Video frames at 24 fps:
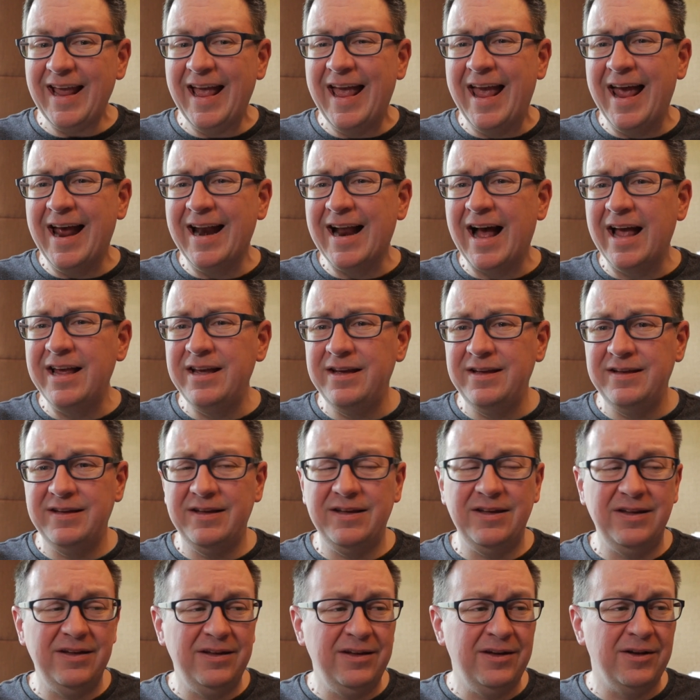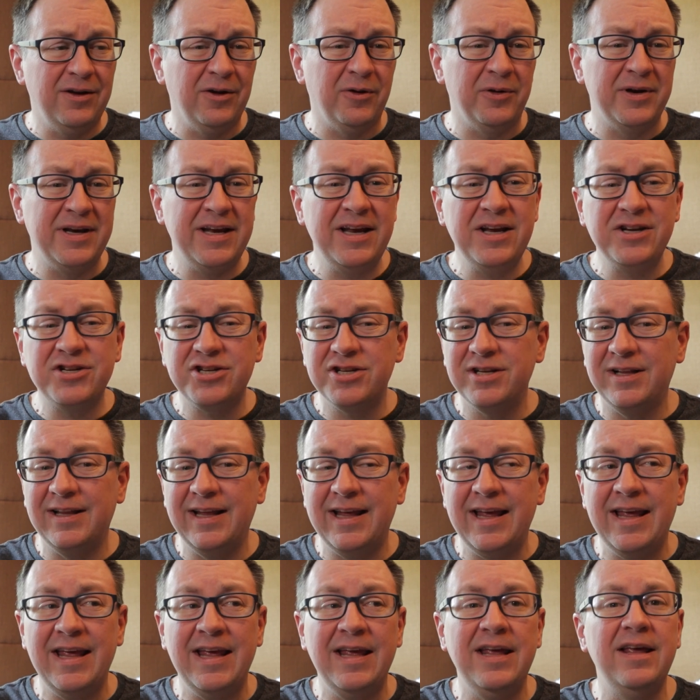And
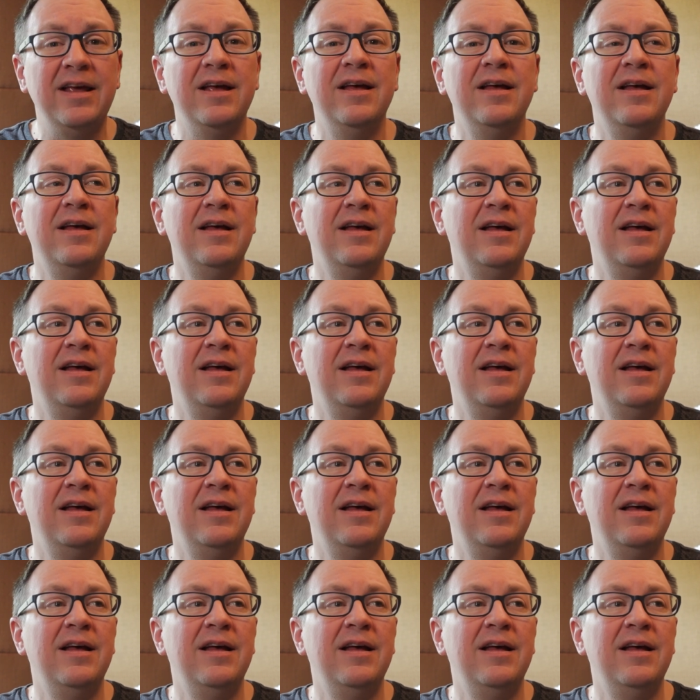initially